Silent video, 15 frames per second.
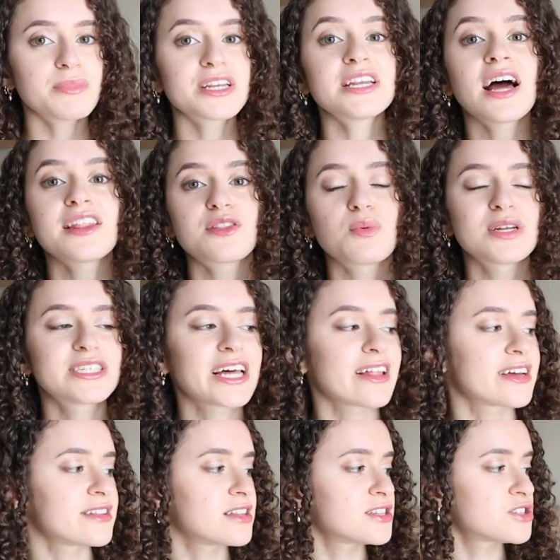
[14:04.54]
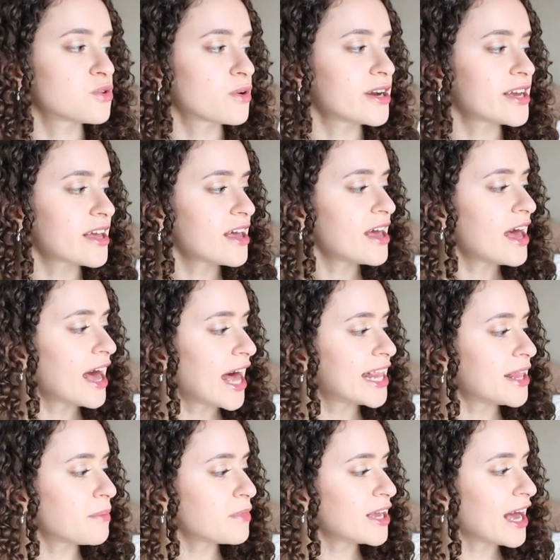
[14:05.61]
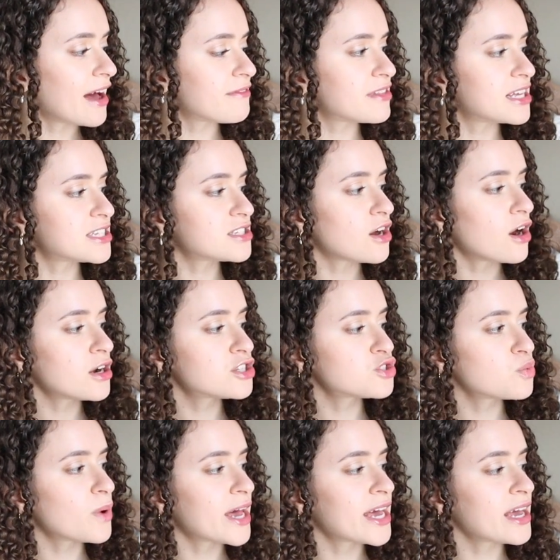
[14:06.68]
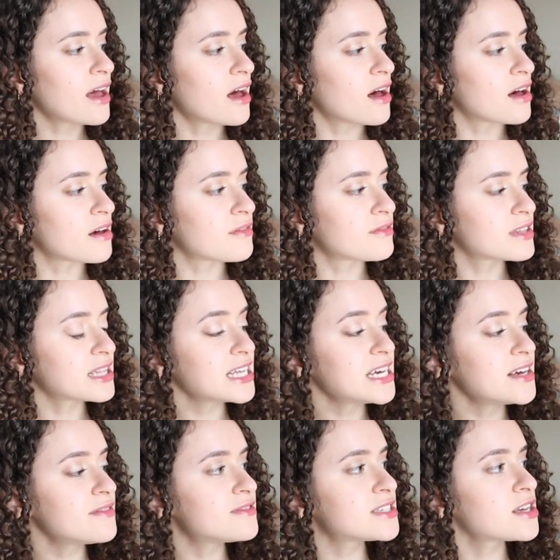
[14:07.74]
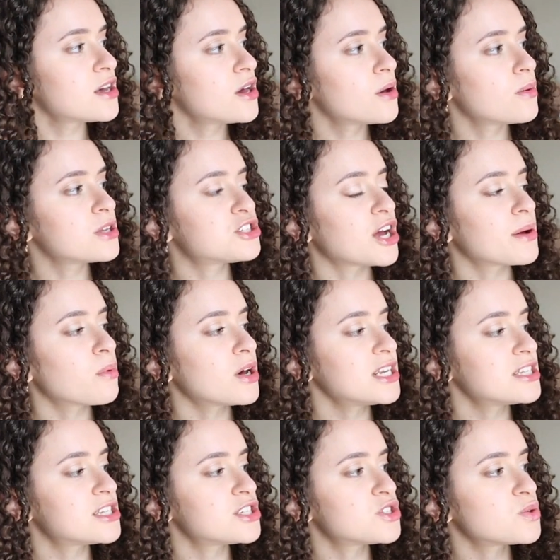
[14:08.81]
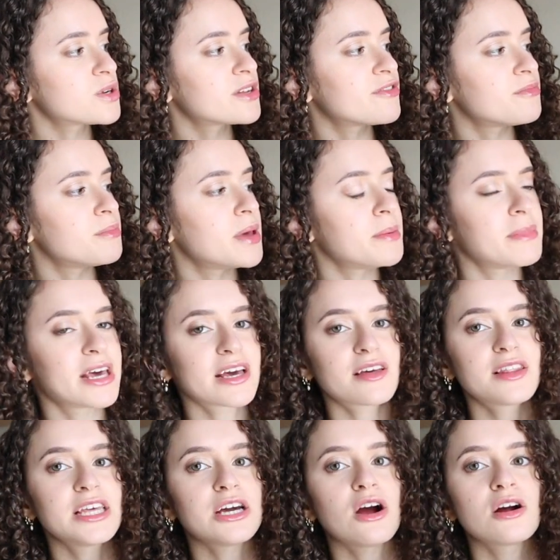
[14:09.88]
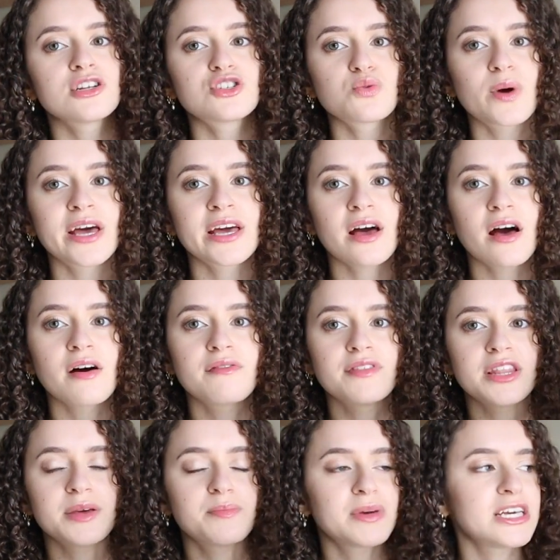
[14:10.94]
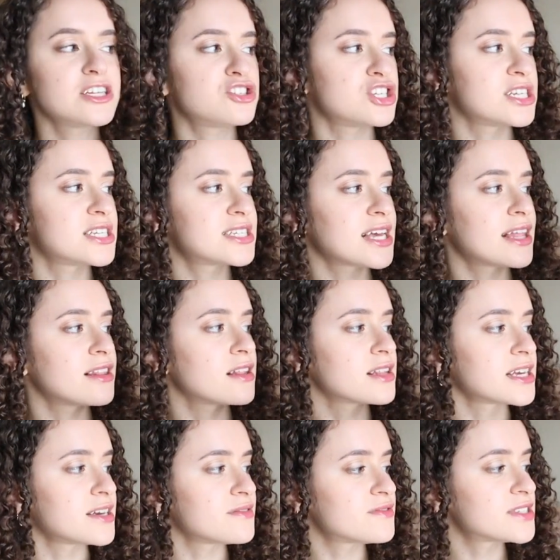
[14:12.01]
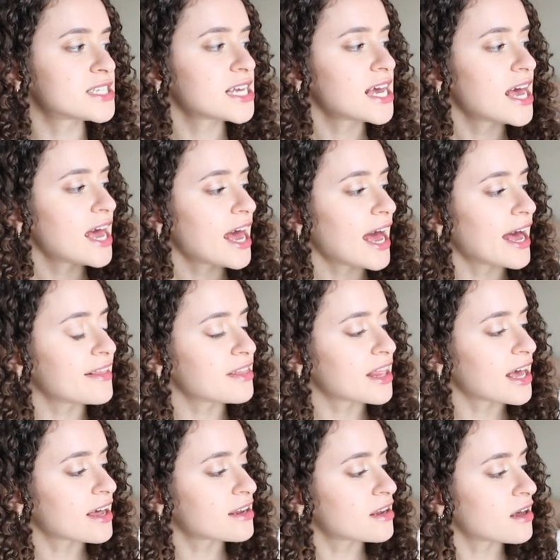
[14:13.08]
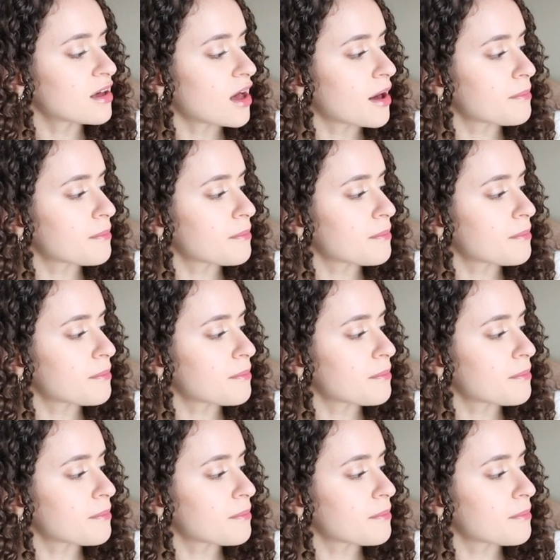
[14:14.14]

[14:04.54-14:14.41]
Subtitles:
but not the one telling the story. And then we have this archway of leaves, which I wanted to sort of mimic the archway of the peaches and the leaves. And then